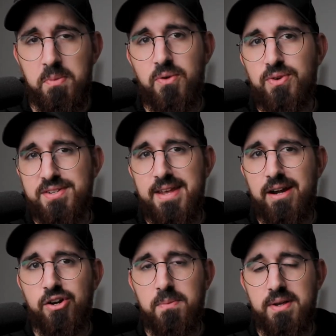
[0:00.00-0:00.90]
my first
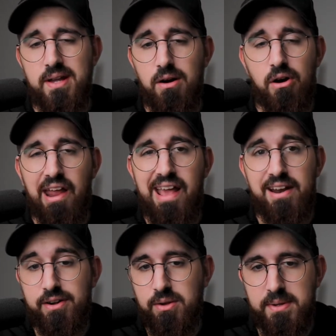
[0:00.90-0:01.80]
argument
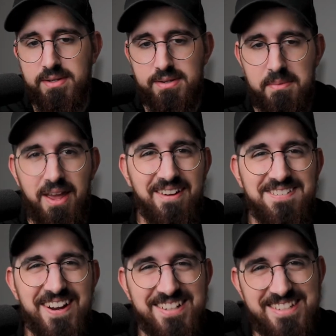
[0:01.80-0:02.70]

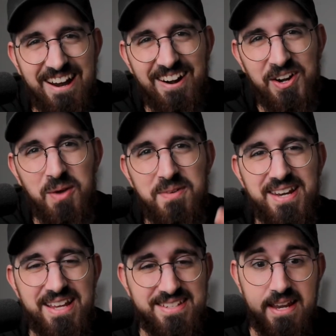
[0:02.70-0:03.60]

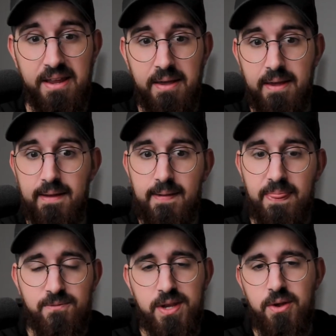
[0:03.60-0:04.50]
is that
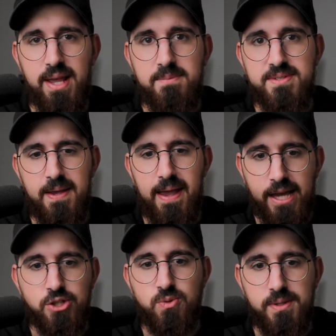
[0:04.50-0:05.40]
the video games
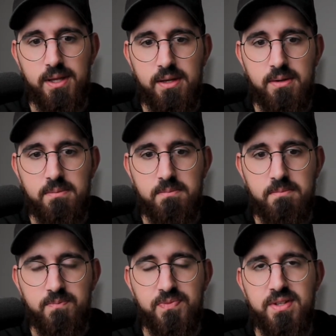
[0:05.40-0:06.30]
actually
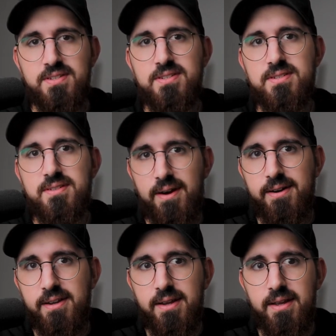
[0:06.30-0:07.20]

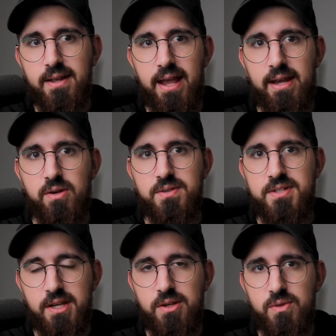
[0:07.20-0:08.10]
started and
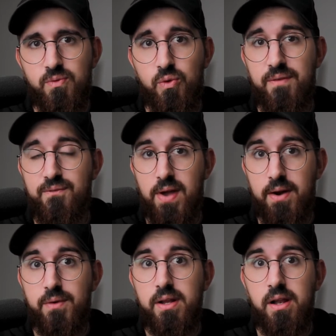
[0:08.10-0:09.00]
continued for a
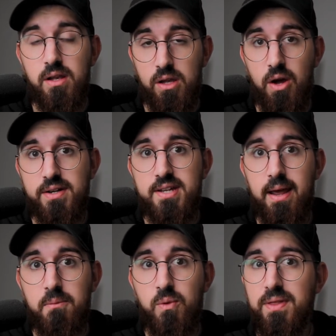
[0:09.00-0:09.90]
very long
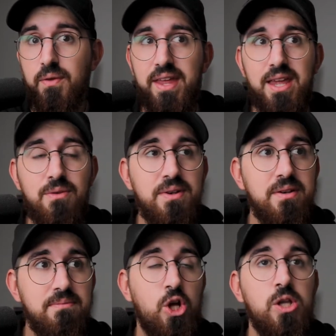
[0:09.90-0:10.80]
time without
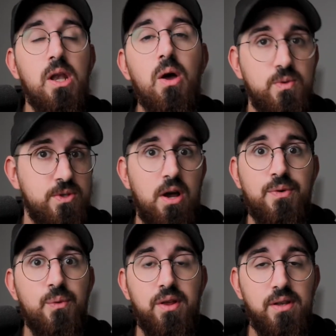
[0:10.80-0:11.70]
even close of
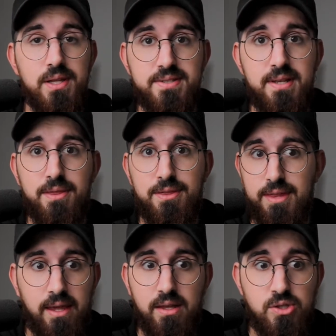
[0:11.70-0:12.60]
a realistic
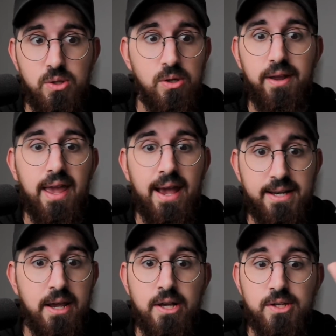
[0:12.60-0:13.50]
thing to look
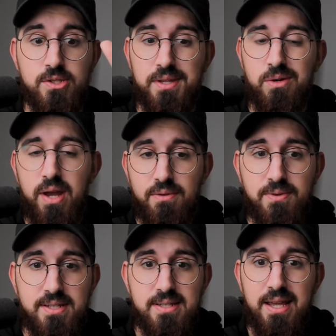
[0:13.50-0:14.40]
at. So the
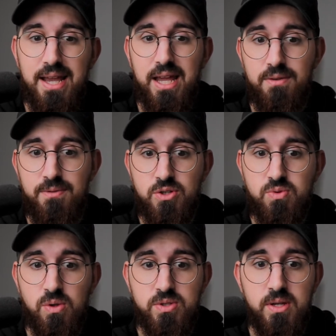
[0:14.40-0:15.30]
graphics and the
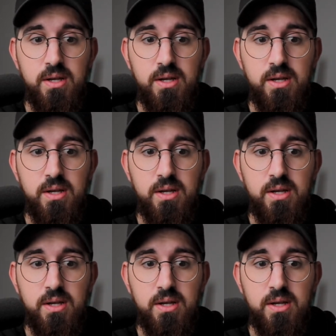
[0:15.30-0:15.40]
visuals,